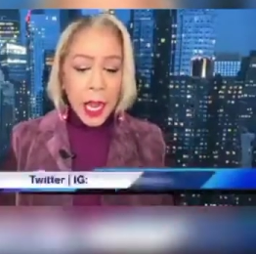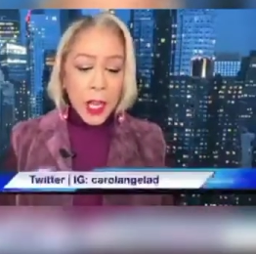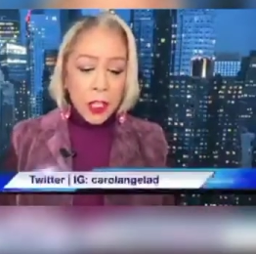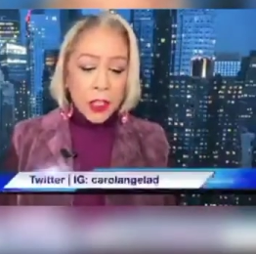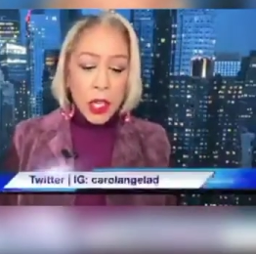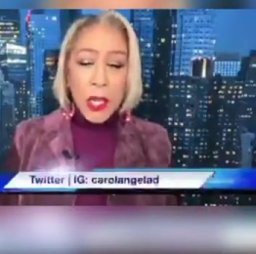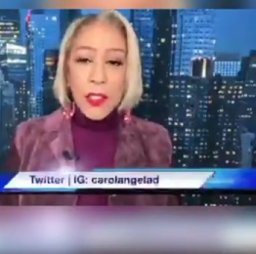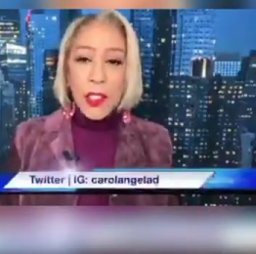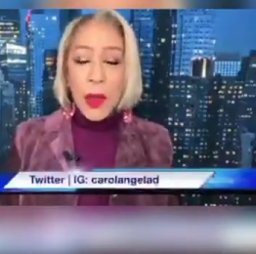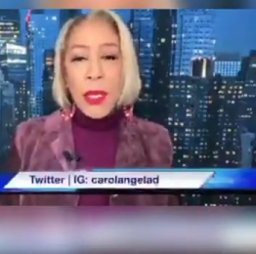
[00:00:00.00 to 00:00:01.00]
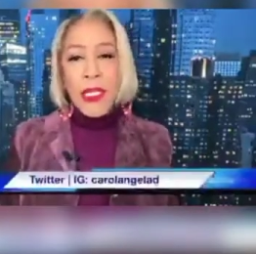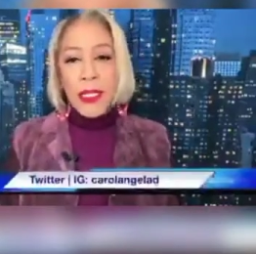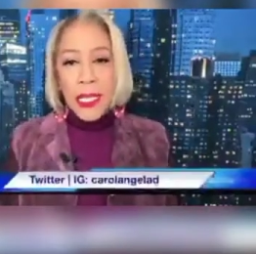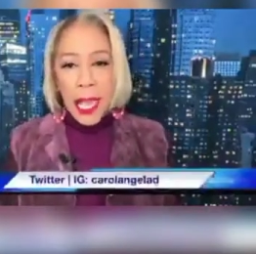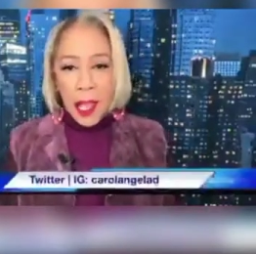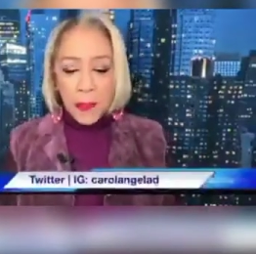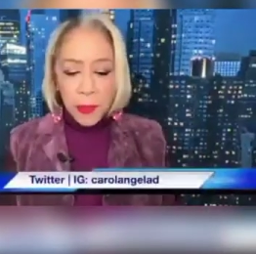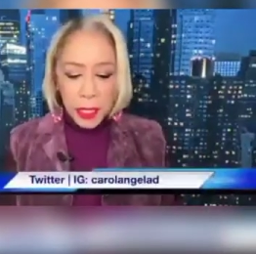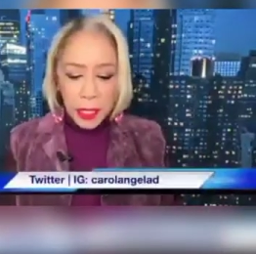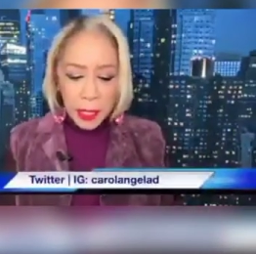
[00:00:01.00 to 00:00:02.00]
You should also know it is the
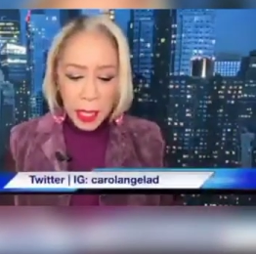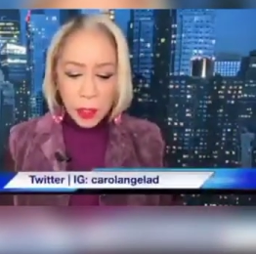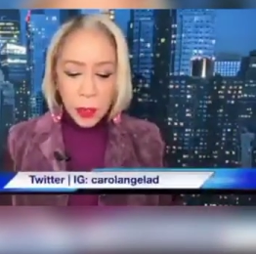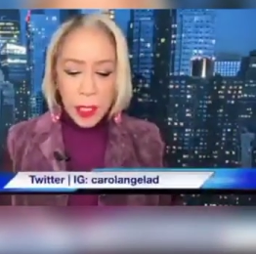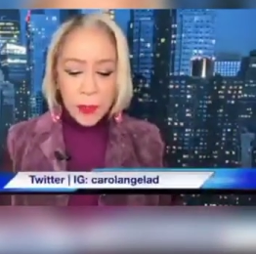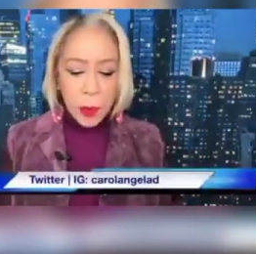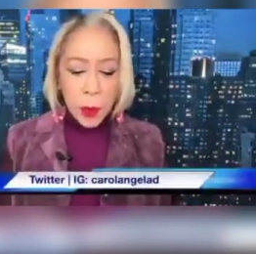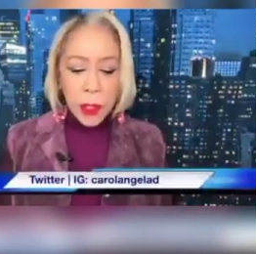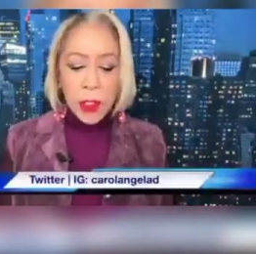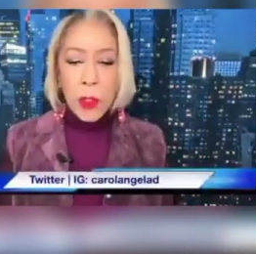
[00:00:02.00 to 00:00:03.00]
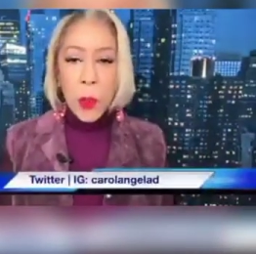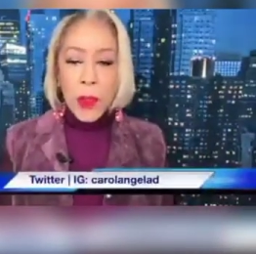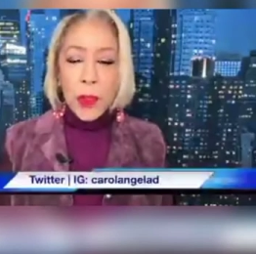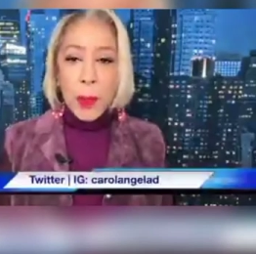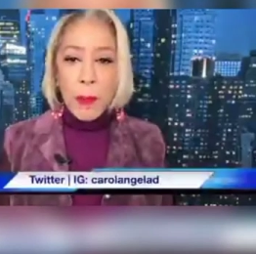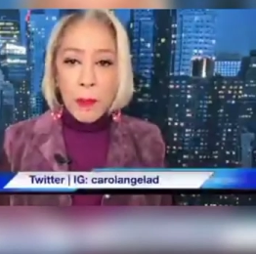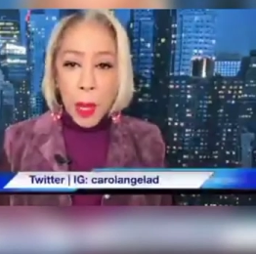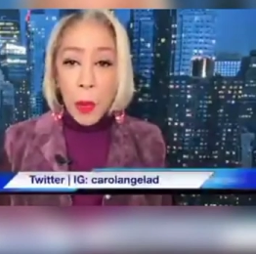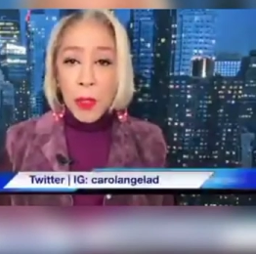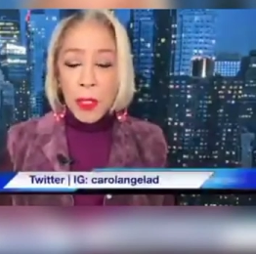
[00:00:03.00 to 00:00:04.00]
African country of origin with the most